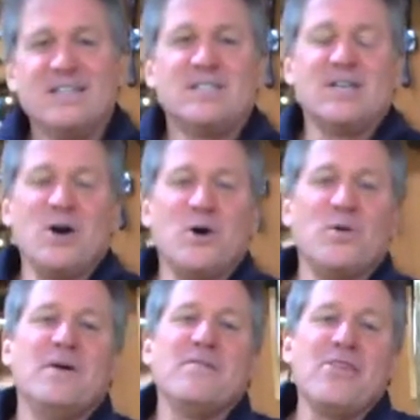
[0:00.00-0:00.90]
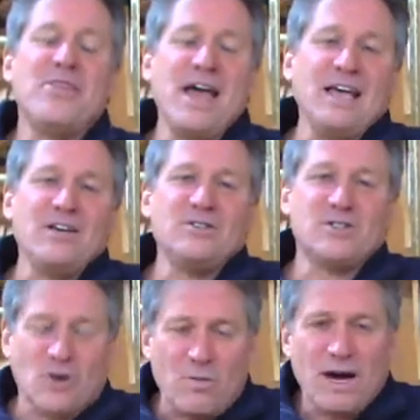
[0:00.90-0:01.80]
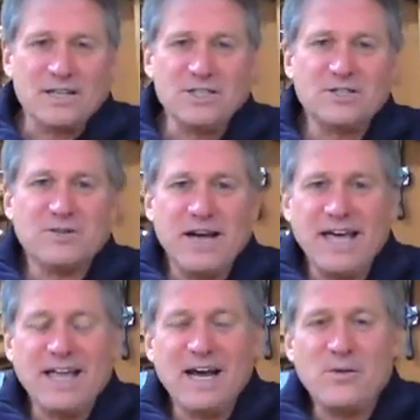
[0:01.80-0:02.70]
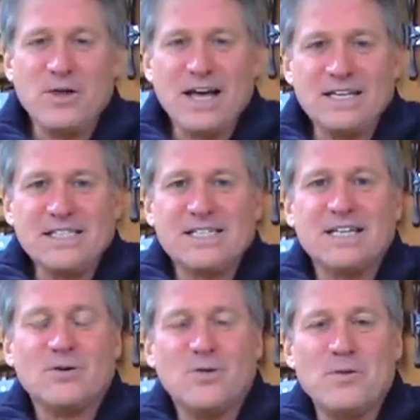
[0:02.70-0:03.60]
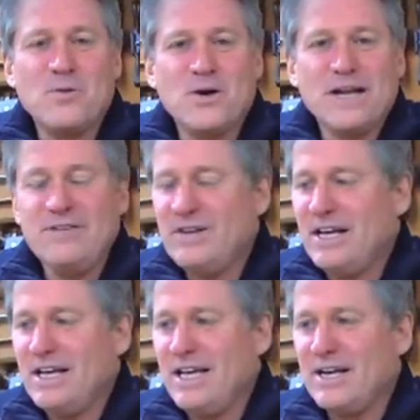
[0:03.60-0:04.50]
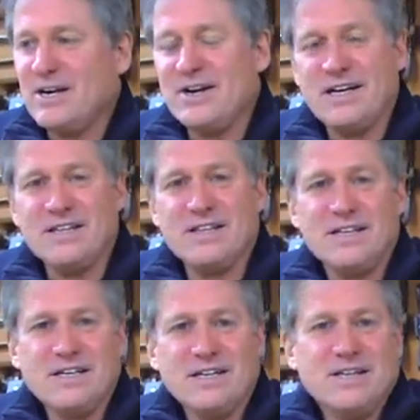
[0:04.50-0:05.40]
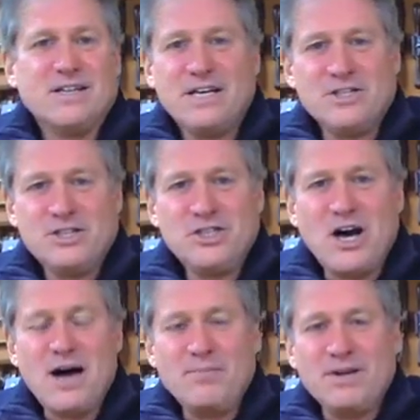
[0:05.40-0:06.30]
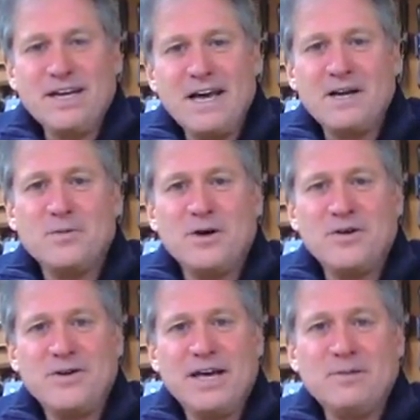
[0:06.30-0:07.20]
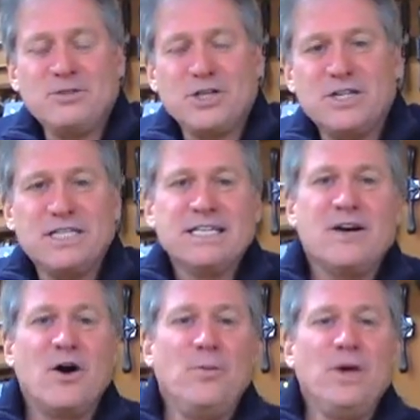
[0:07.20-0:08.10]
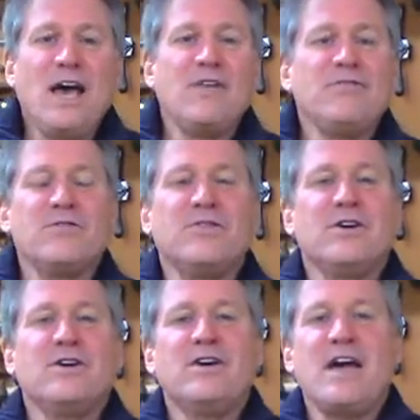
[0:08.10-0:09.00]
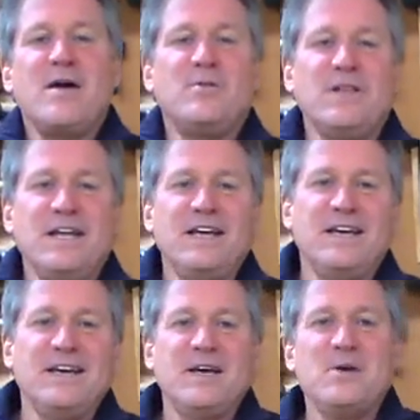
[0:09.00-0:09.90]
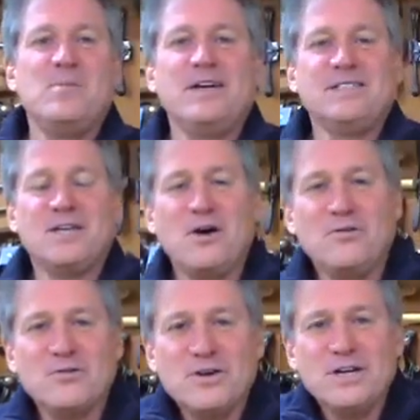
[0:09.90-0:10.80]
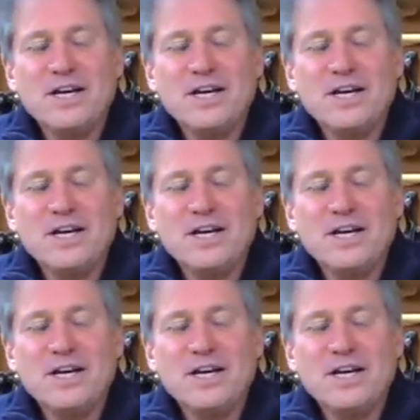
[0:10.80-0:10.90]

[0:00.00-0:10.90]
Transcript: So thank you so much for hanging out with us one more evening here in, in the shop in Canterbury, New Hampshire. On behalf of the camera lady, and myself.